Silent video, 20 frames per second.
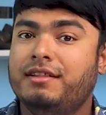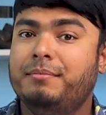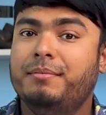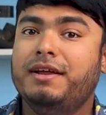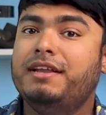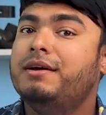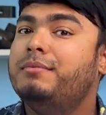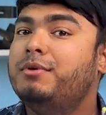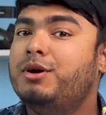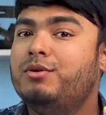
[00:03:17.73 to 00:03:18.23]
the
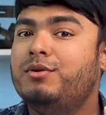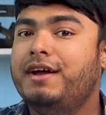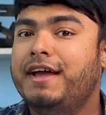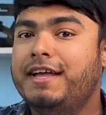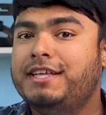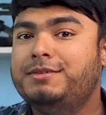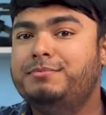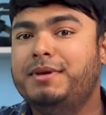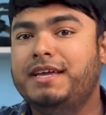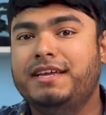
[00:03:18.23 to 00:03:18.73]
Metabo
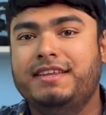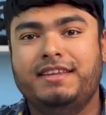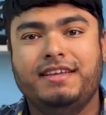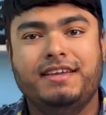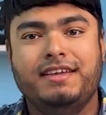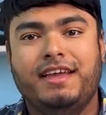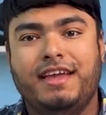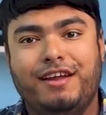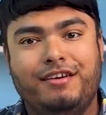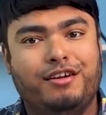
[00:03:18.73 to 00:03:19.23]

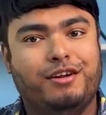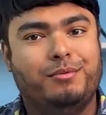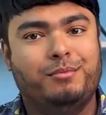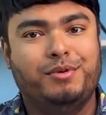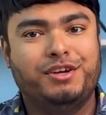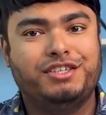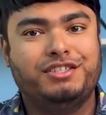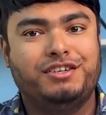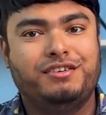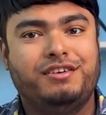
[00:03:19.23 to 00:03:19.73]
HPT air
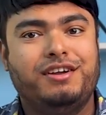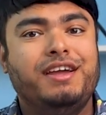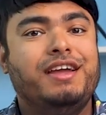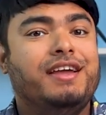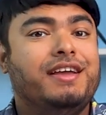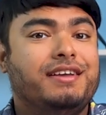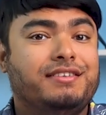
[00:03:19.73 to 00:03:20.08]
compressor